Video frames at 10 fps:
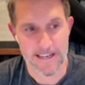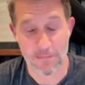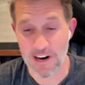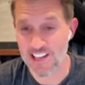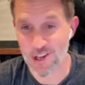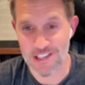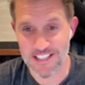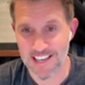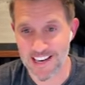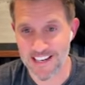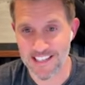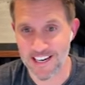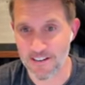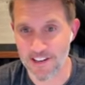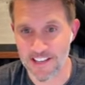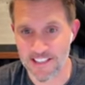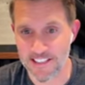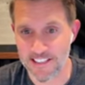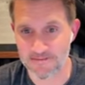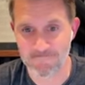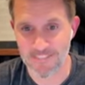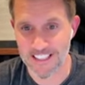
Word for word: Um, I lost that in Afghanistan.